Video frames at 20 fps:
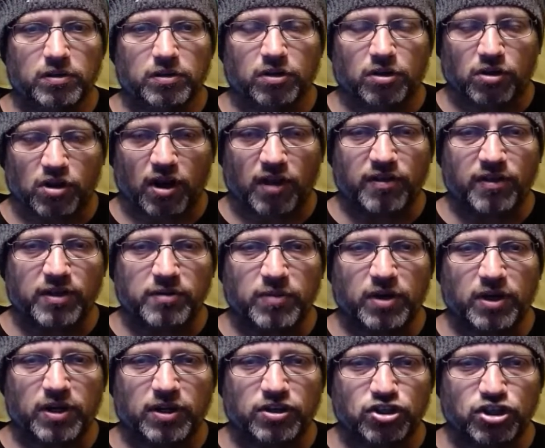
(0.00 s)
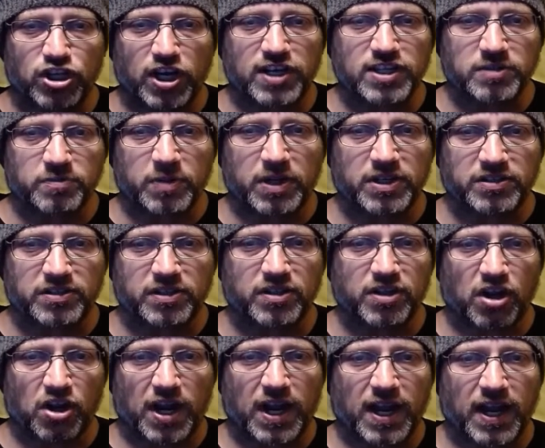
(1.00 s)
You're nothing but a chess piece in
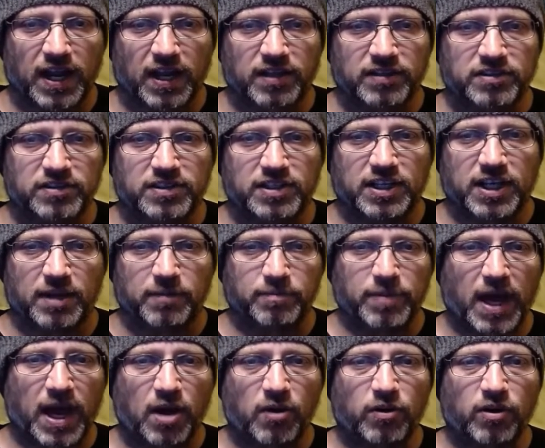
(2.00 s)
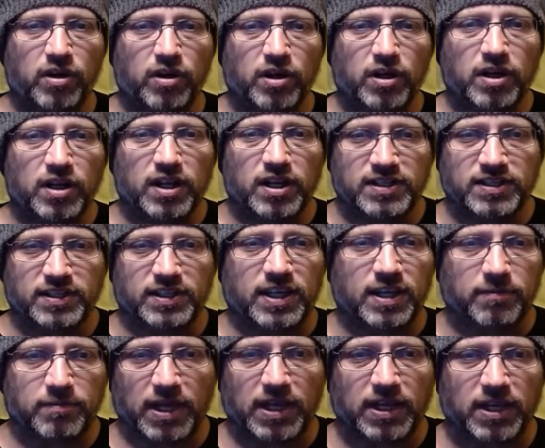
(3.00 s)
their hands to keep power and to
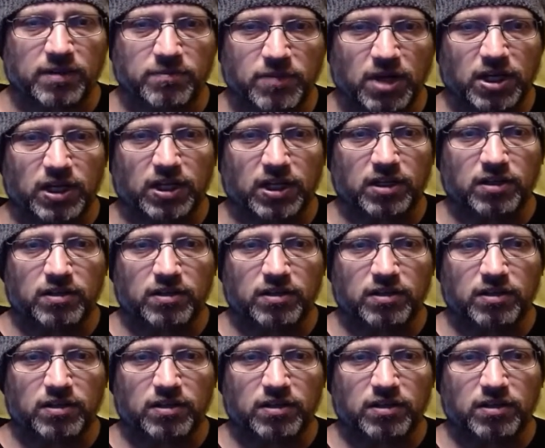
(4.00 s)
keep making money.